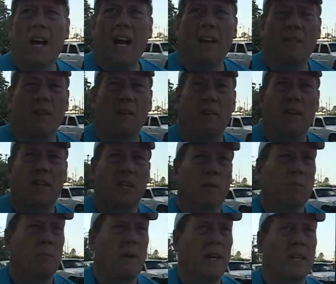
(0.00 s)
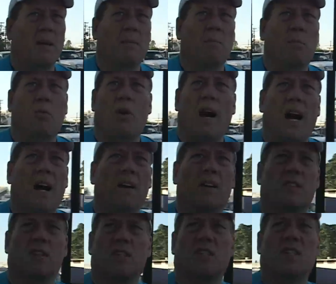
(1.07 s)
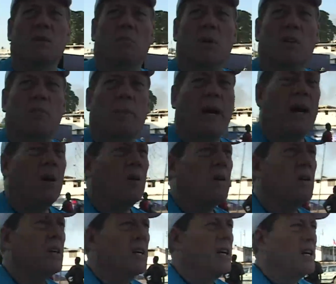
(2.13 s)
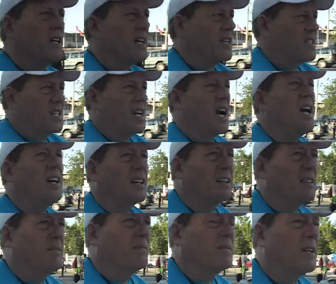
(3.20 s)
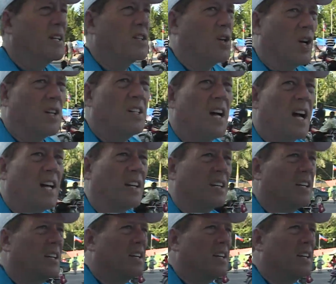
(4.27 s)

and the thing that made them proud as a symbol of power is done it's all done.